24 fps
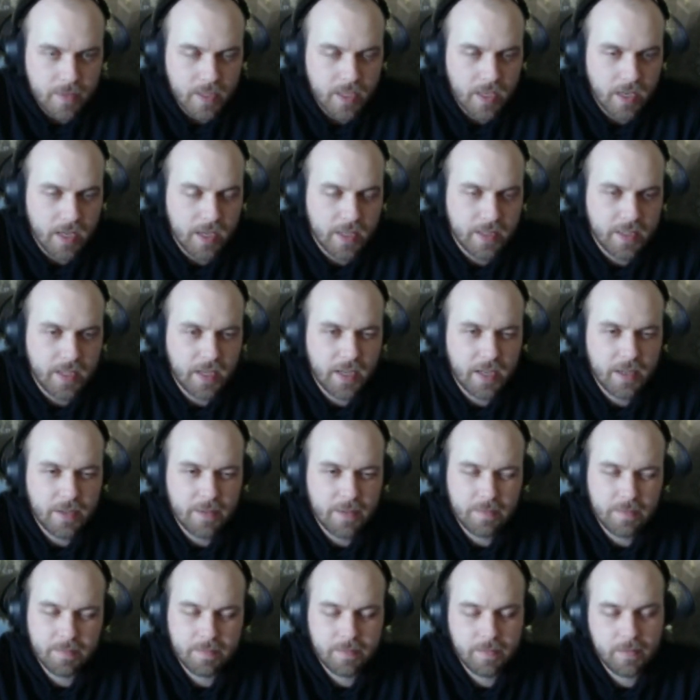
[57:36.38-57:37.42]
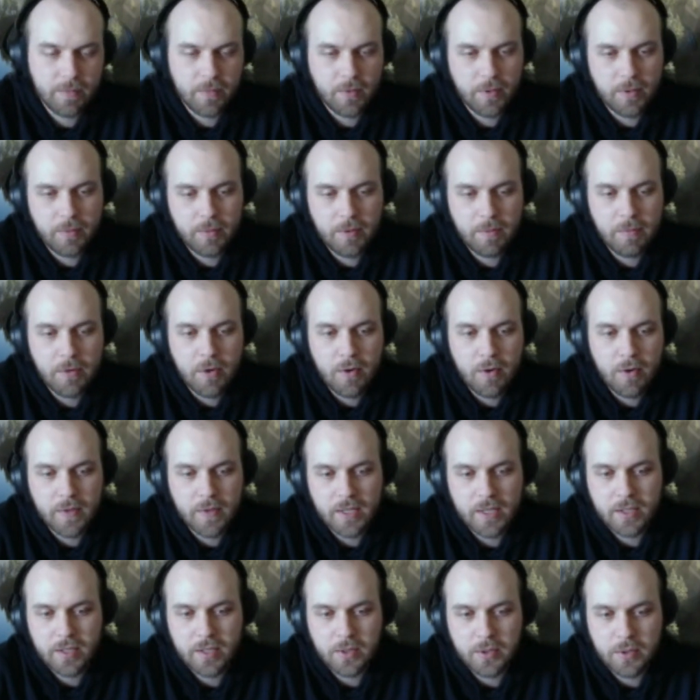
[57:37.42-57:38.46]
And then when we move
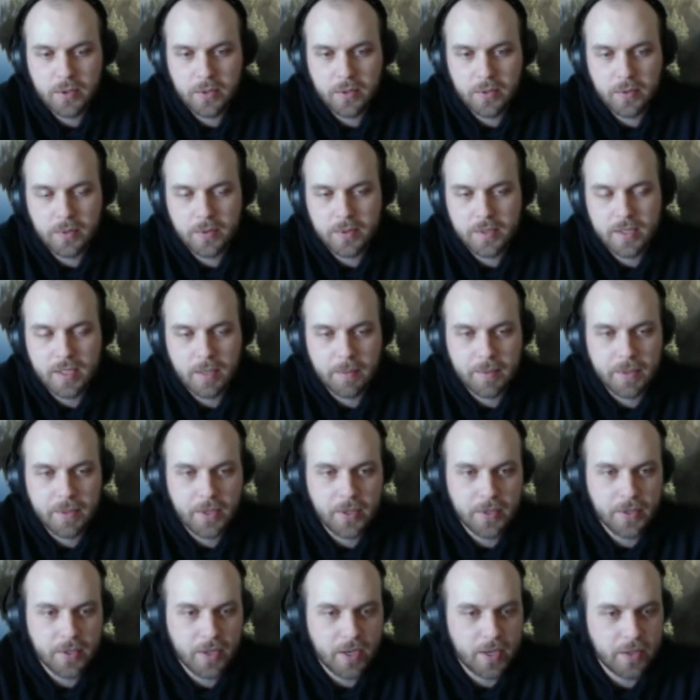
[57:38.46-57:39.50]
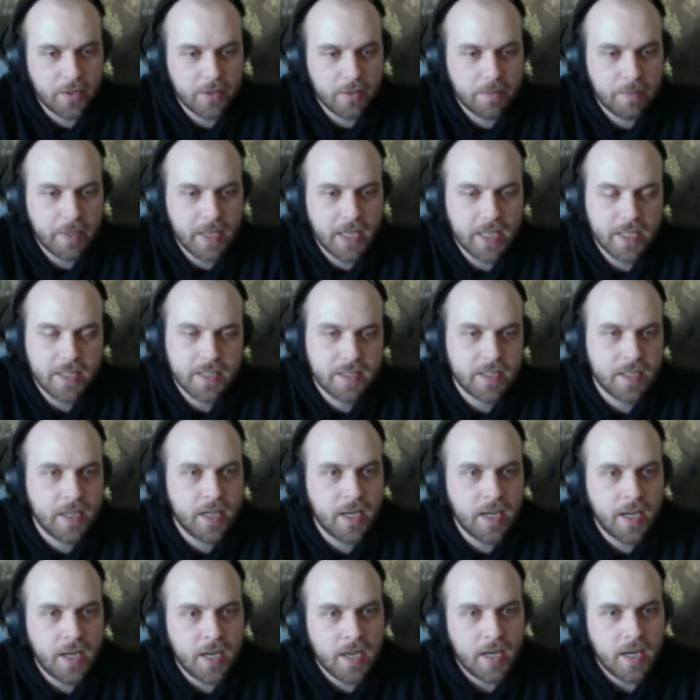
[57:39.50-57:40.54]
into some of your other picks,
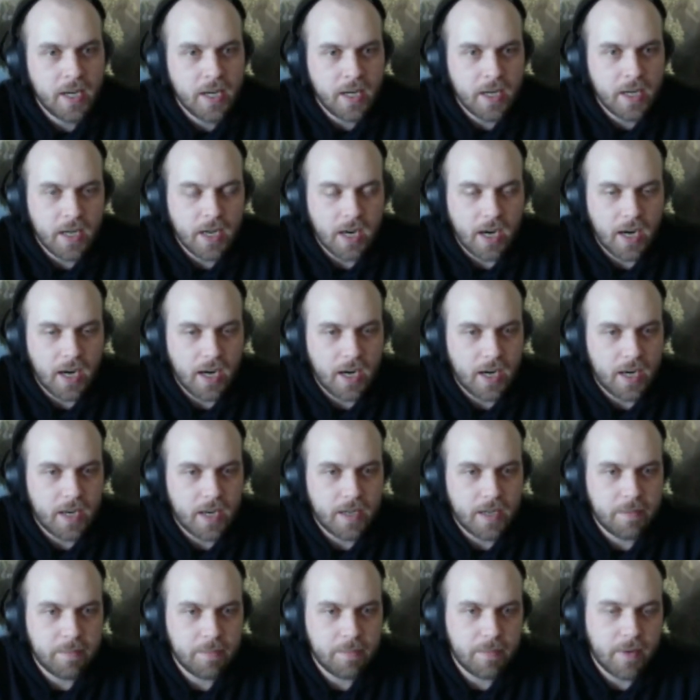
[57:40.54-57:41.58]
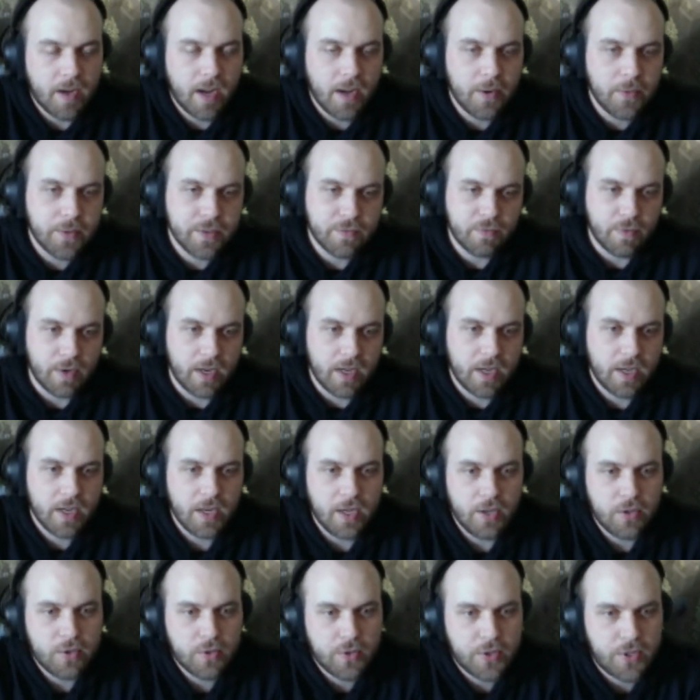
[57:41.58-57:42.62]
I always find it
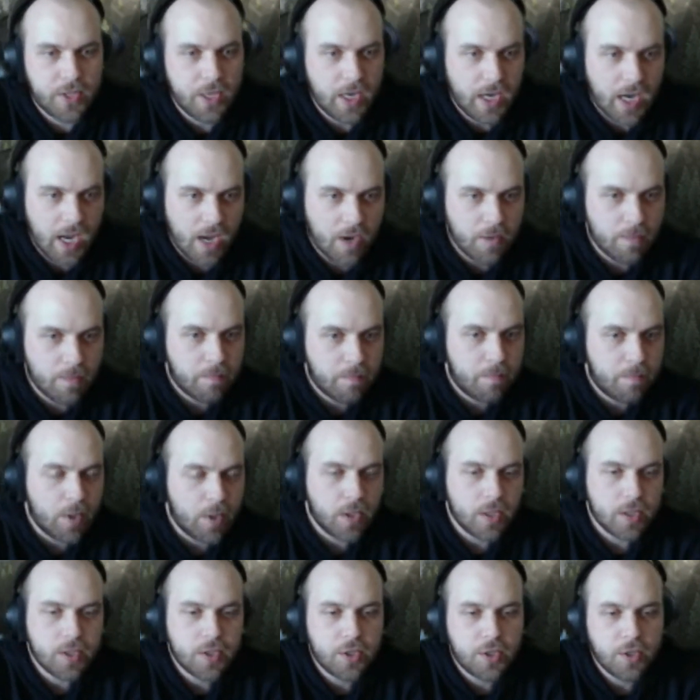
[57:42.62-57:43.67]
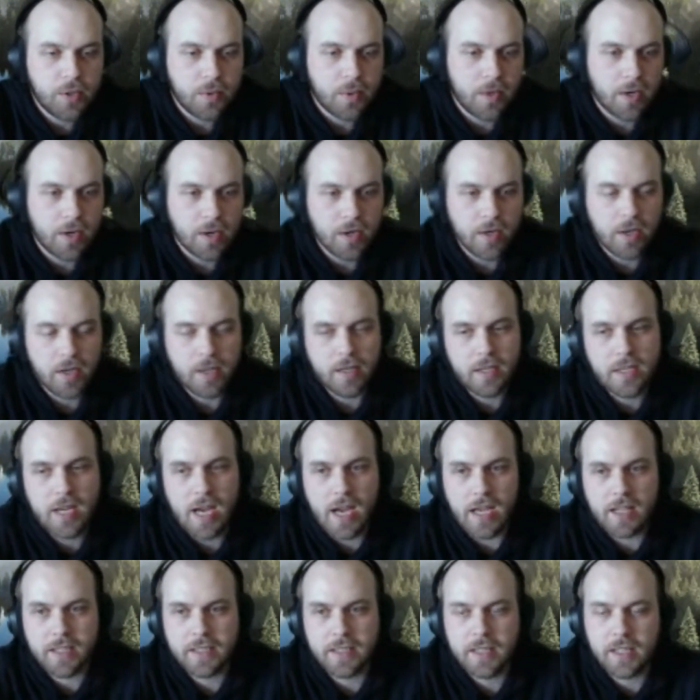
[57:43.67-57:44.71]
interesting how bullish you are on
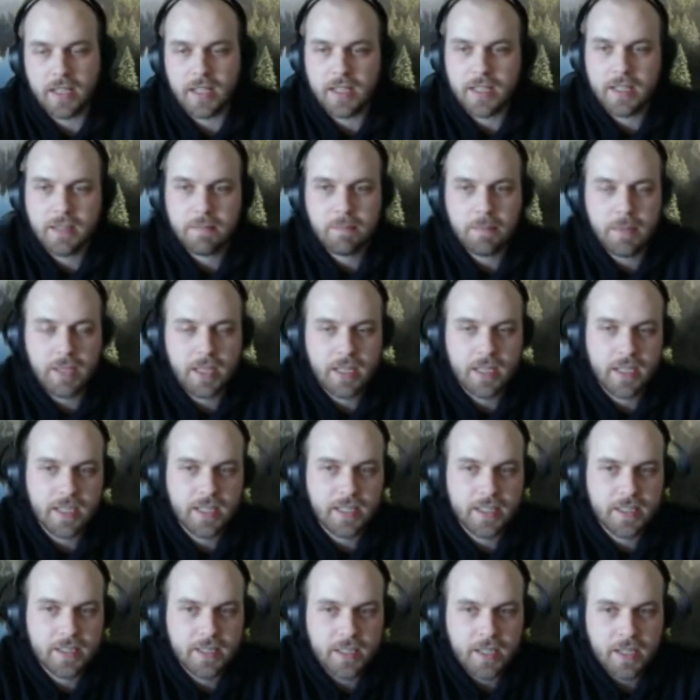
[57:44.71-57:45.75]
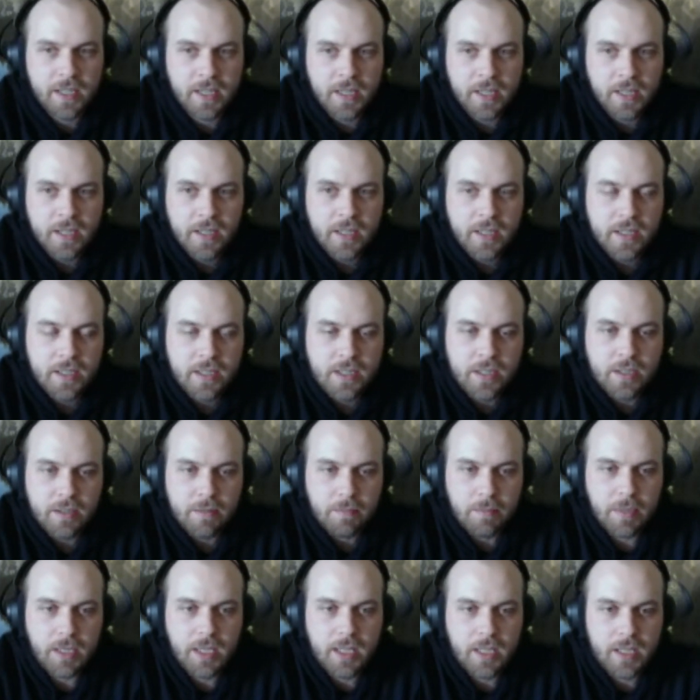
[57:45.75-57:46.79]
Tesla, because to
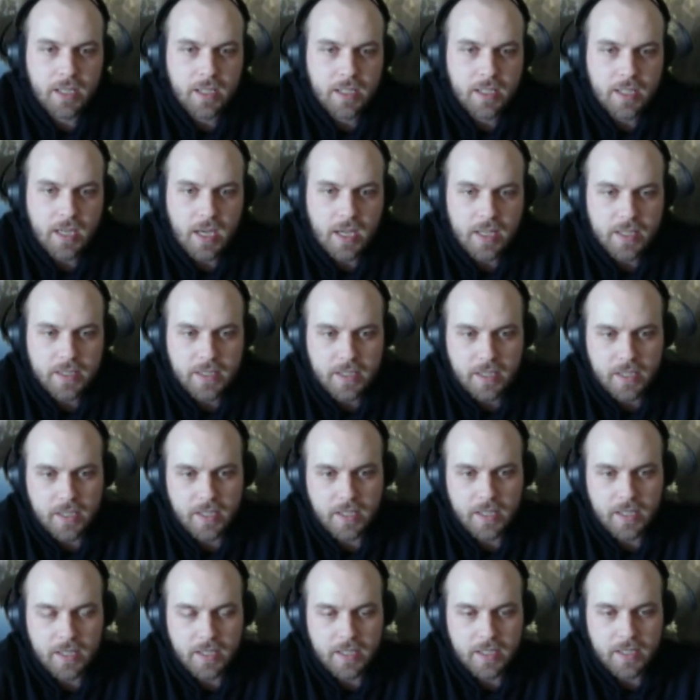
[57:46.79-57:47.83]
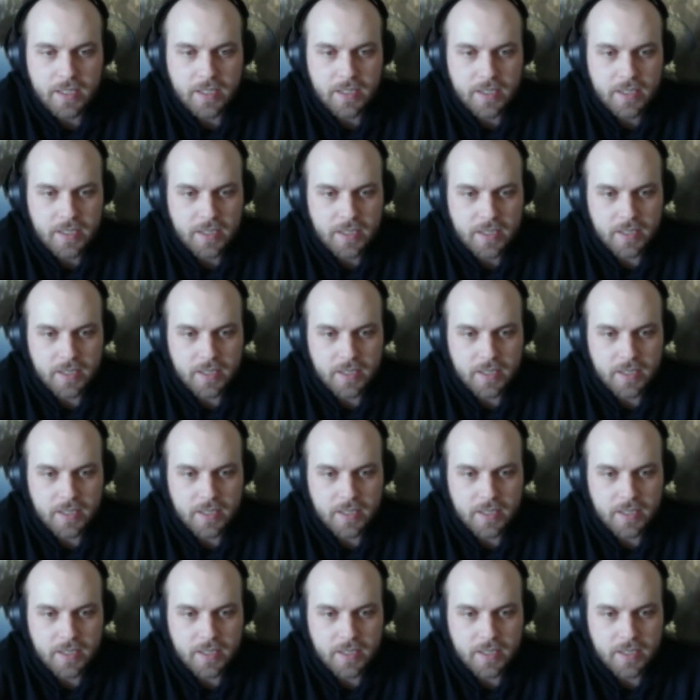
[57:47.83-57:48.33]
me, Tesla is,